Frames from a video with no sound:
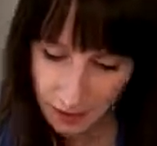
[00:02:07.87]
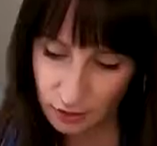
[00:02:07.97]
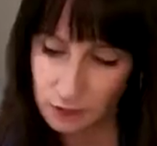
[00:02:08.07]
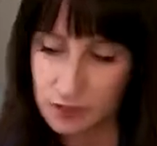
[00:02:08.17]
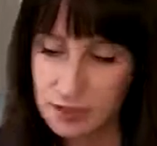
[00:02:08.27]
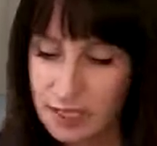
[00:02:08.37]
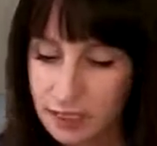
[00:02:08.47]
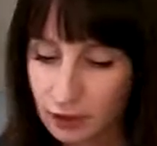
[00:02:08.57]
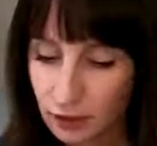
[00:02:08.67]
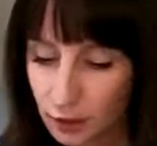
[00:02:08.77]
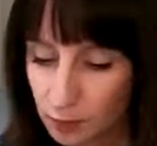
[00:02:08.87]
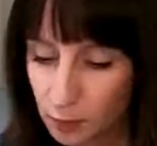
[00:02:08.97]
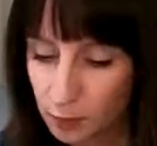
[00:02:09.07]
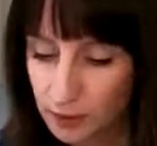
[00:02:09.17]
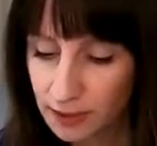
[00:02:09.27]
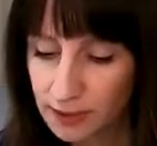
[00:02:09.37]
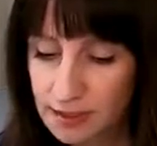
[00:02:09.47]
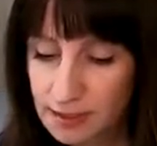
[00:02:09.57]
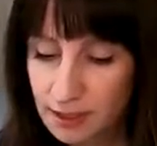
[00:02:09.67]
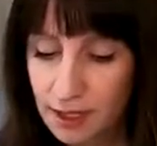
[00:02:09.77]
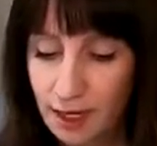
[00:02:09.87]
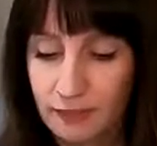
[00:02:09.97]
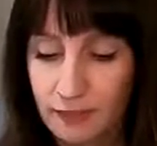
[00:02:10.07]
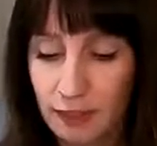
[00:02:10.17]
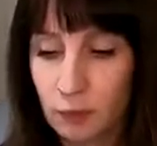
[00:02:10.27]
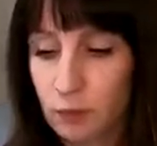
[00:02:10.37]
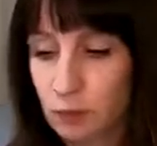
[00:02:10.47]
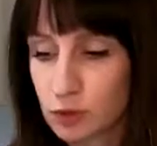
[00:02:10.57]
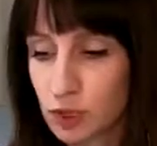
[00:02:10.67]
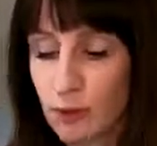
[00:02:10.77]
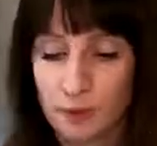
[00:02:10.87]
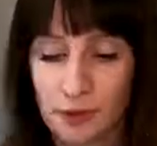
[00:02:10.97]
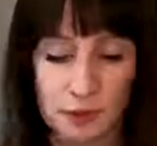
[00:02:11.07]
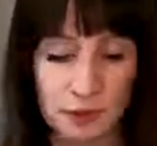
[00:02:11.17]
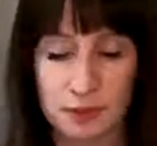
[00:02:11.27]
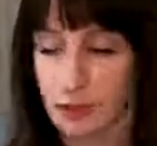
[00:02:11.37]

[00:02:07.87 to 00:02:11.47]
it'll just take a couple minutes and then we will chop those.